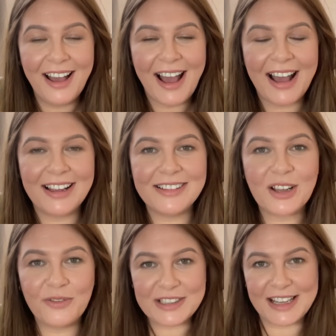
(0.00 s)
And
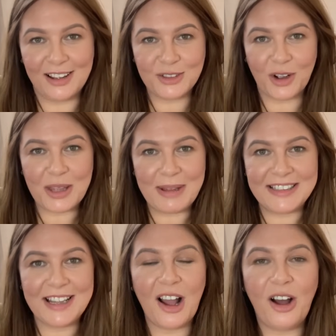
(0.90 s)
obviously I'll
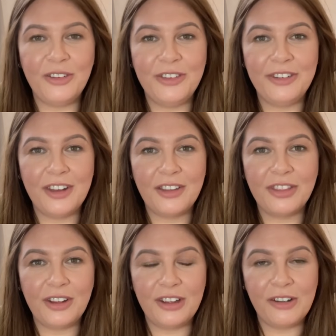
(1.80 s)
document it on
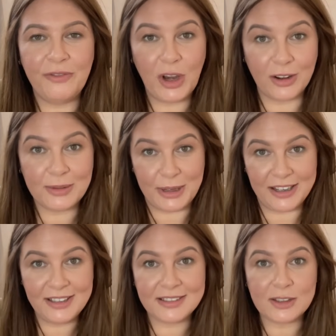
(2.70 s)
the
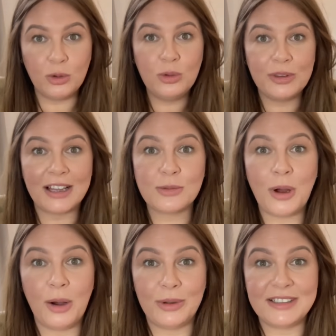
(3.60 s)
Vlogmas. Oh, that's what
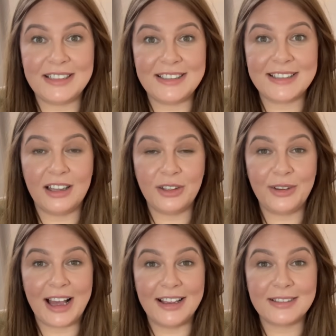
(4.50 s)
I wanted to tell you
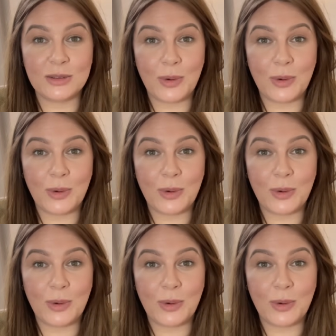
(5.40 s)
guys as